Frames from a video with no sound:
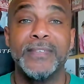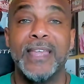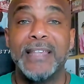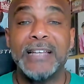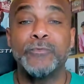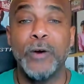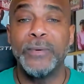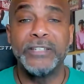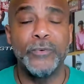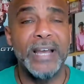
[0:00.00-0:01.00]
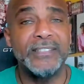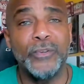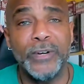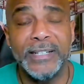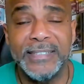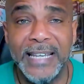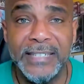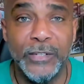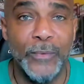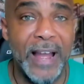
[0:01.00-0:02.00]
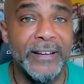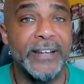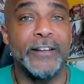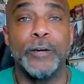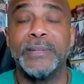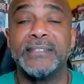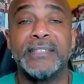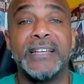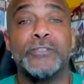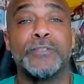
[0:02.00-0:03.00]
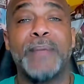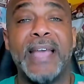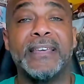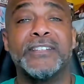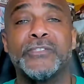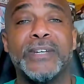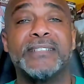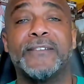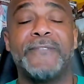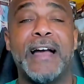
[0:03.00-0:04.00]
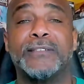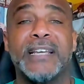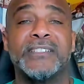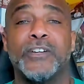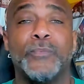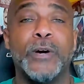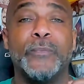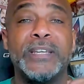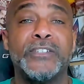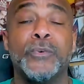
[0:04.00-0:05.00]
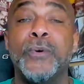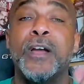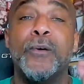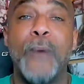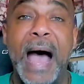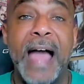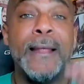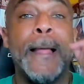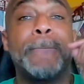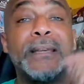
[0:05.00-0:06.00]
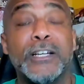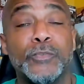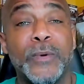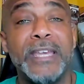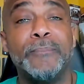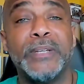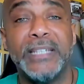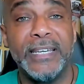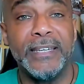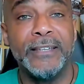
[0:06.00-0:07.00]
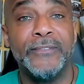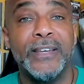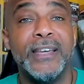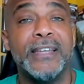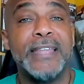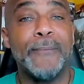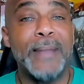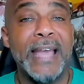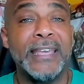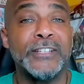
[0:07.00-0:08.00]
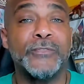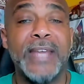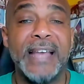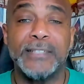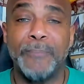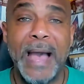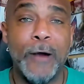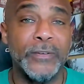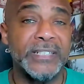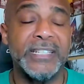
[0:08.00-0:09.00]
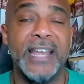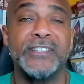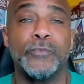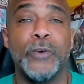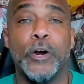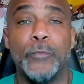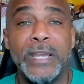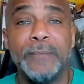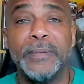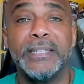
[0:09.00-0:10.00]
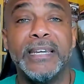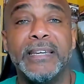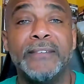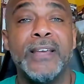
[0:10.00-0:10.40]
That's what we do as an organization around here at Urban Intellectuals. Black history is the foundation of what we do. Why? Because we believe that Black history has the power to change the world. We believe